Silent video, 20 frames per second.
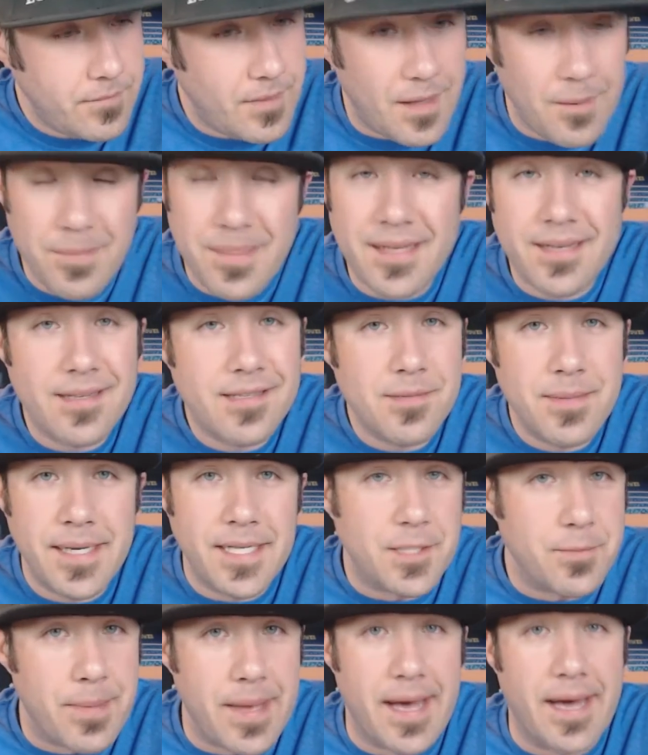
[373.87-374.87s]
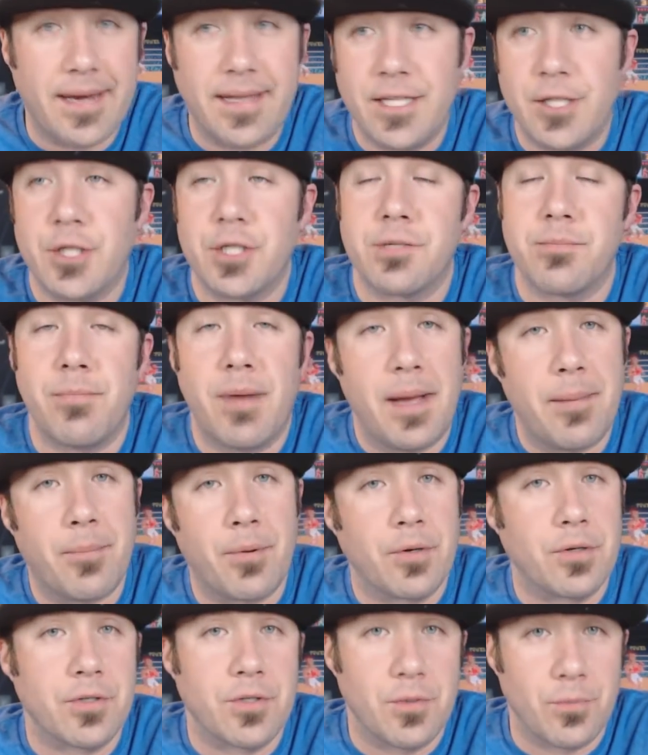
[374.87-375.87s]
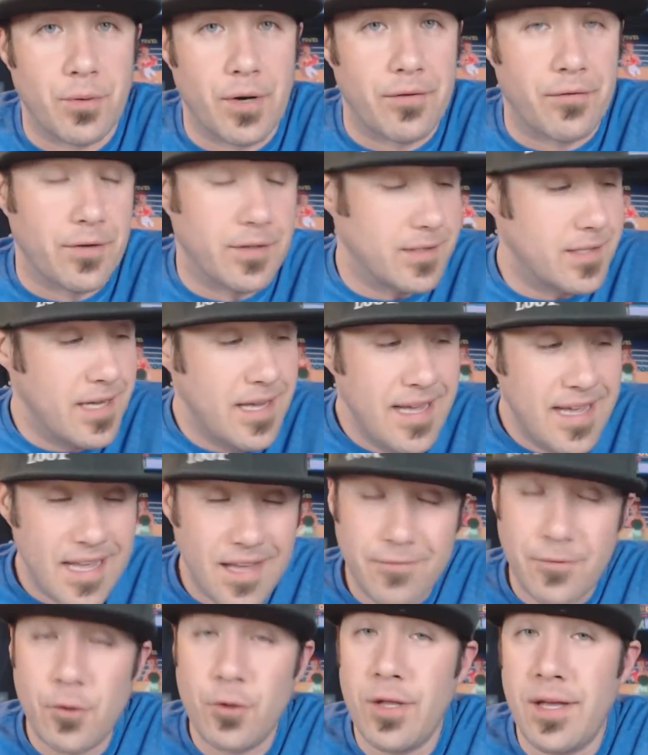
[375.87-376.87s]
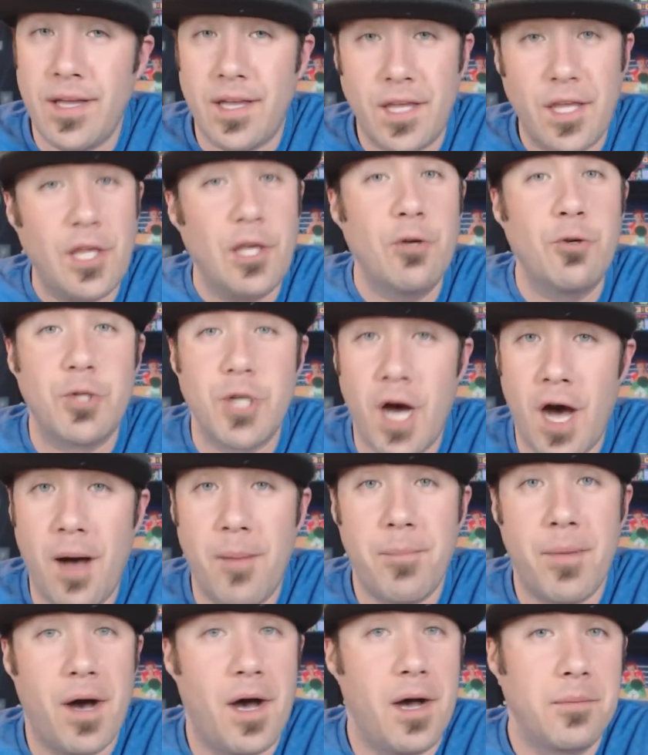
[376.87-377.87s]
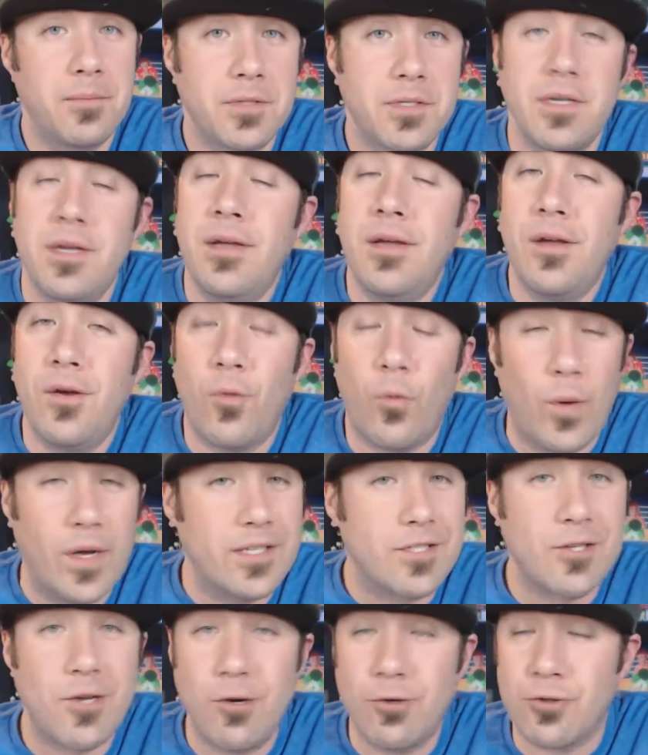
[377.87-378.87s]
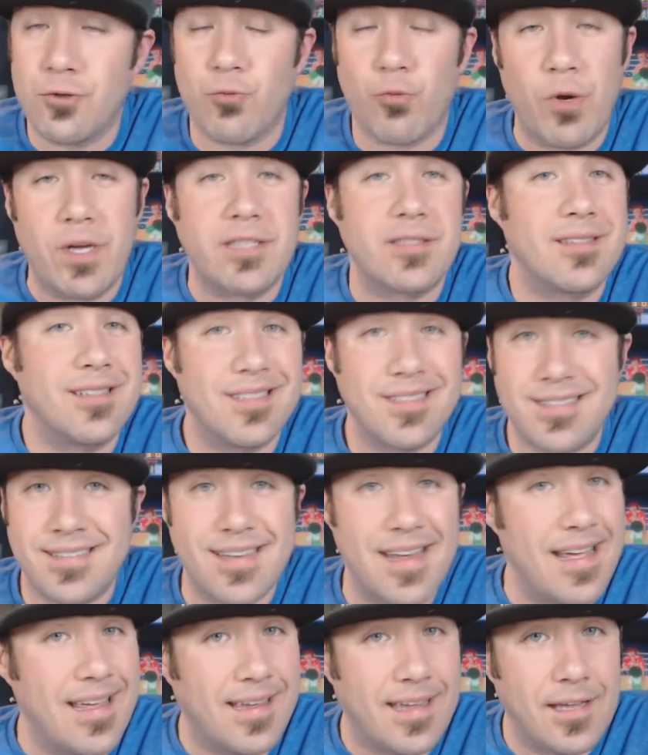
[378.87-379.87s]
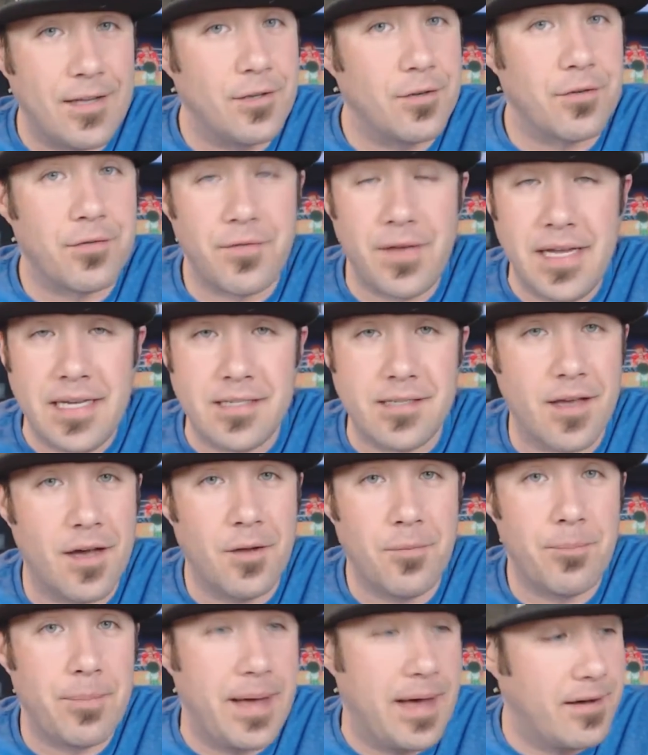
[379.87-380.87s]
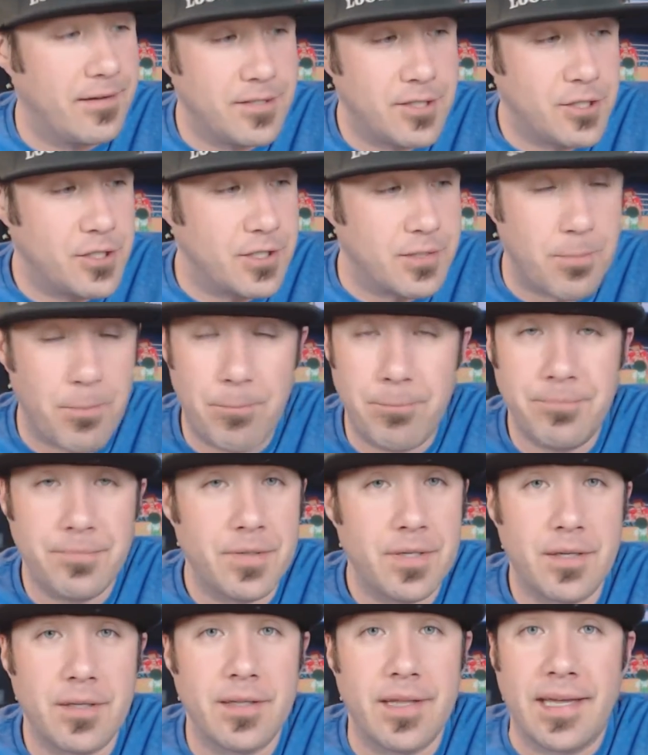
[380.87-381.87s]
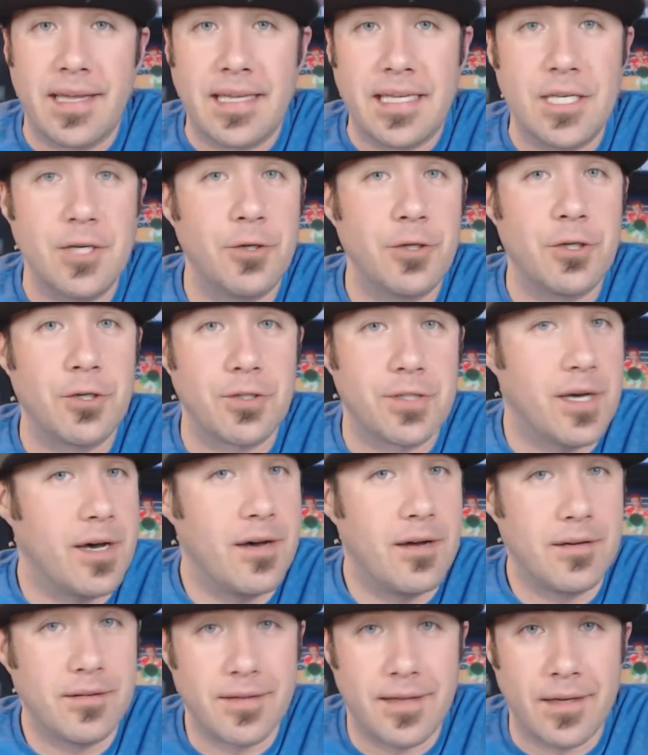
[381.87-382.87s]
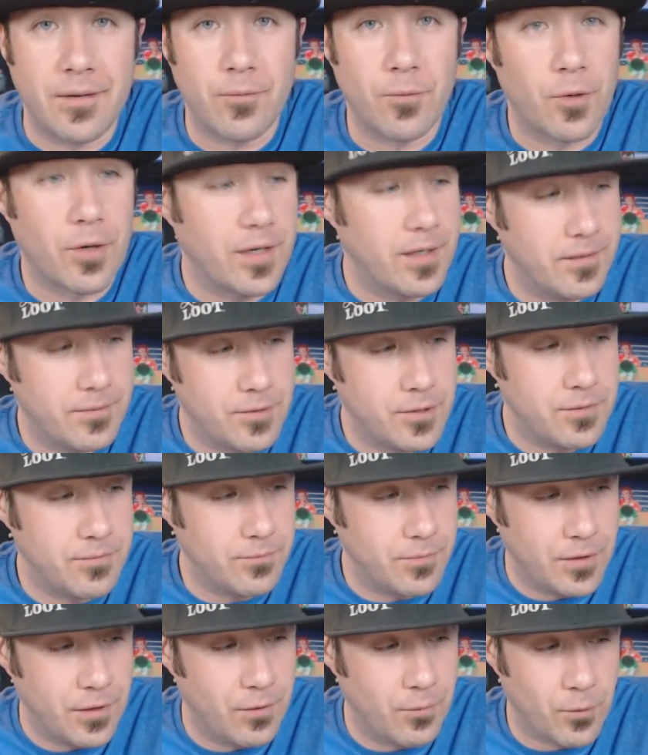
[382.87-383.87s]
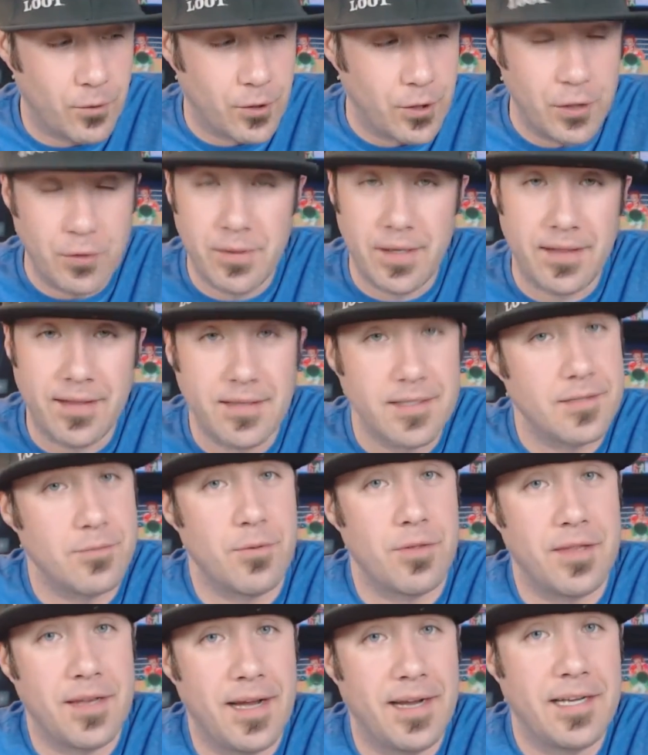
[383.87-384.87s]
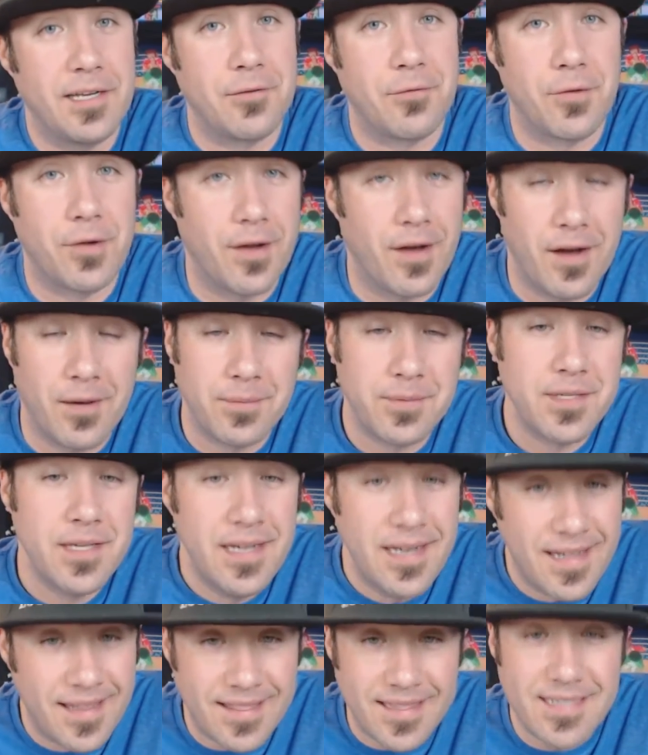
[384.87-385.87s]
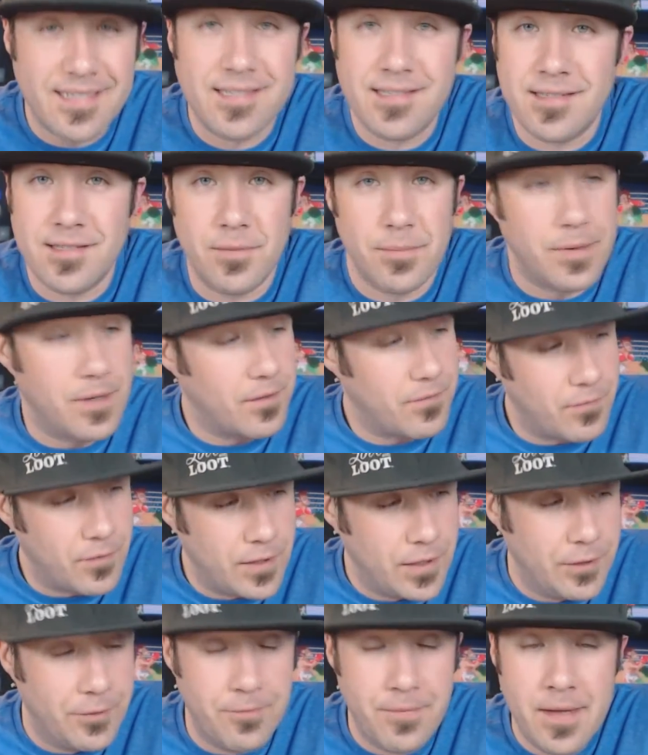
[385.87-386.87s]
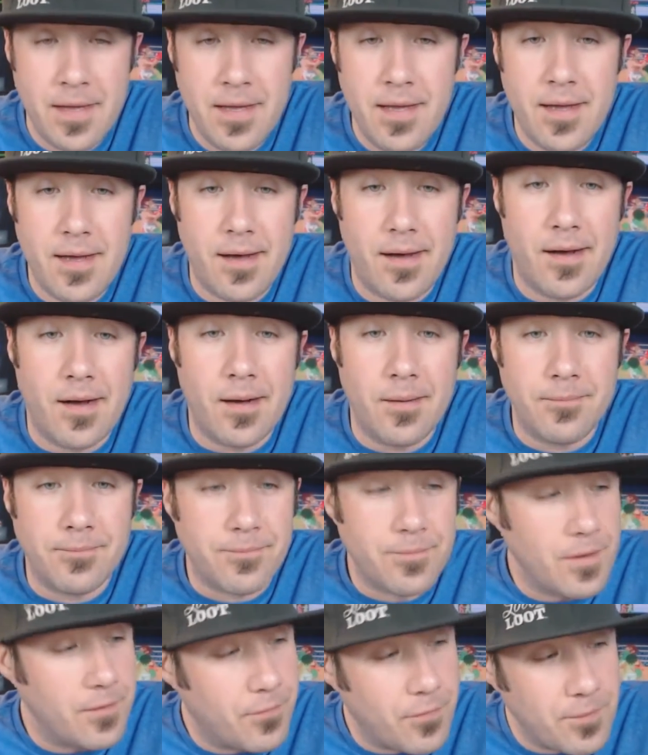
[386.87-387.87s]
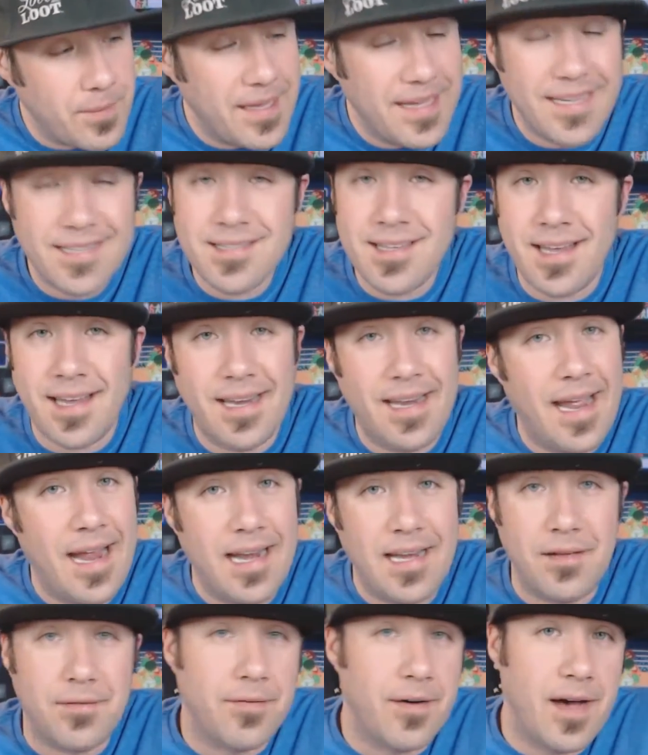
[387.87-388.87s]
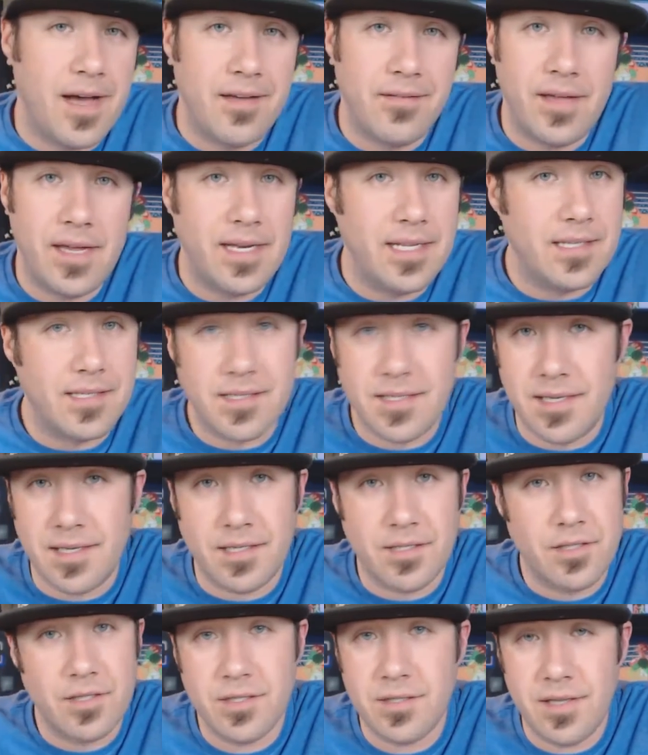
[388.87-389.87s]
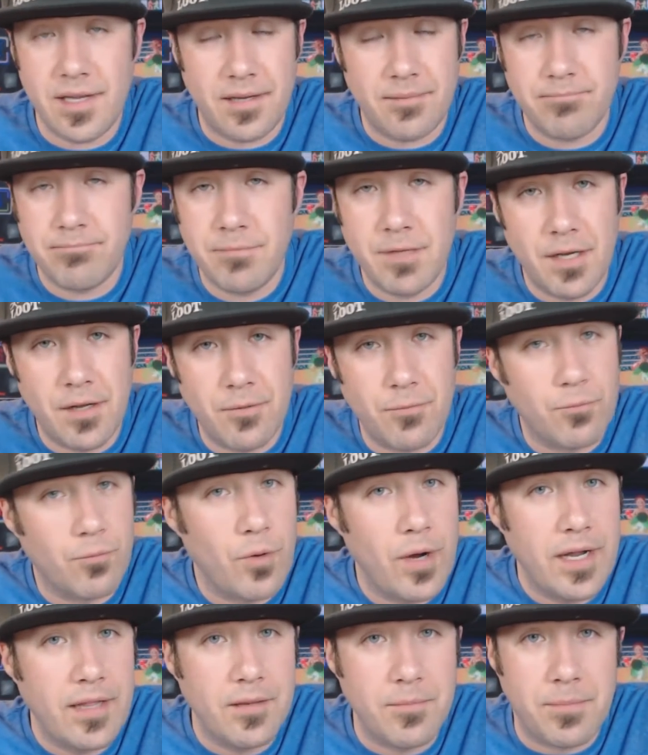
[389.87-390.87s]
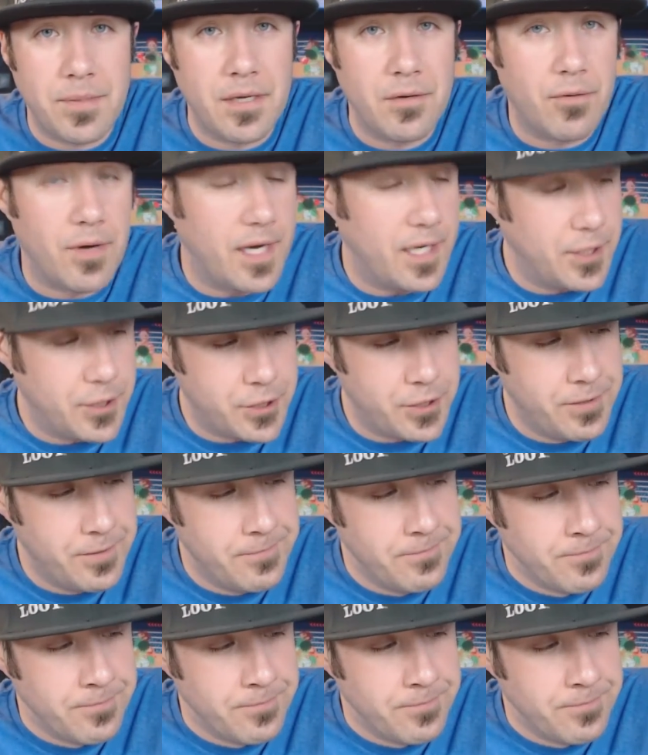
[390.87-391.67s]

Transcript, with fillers: But that doesn't mean it's bad. It's just my personal preference. If you like huge hop bombs, West Coast resinous, dank, in your face, unbalanced, just like kill your tongue. Like we're gonna, you know, we're doing this with nine different hops. This is the beer for you. Um, for me, it's like an 85, 86, just like you know, right in the B range.